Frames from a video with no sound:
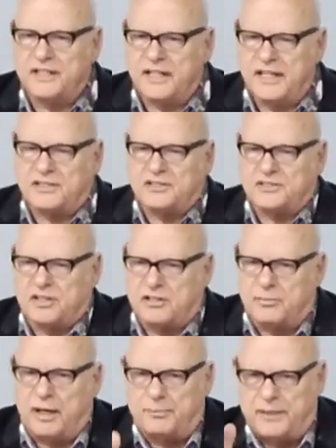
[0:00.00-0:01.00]
He's concerned
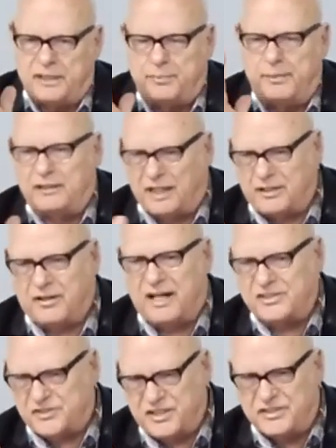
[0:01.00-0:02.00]
about me being like
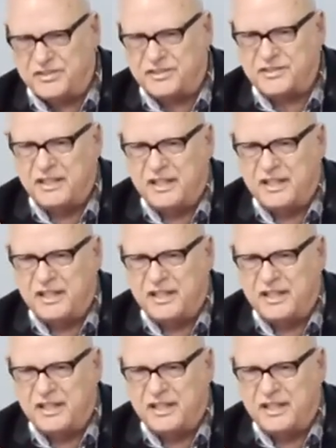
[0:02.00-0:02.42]
Christ Jesus.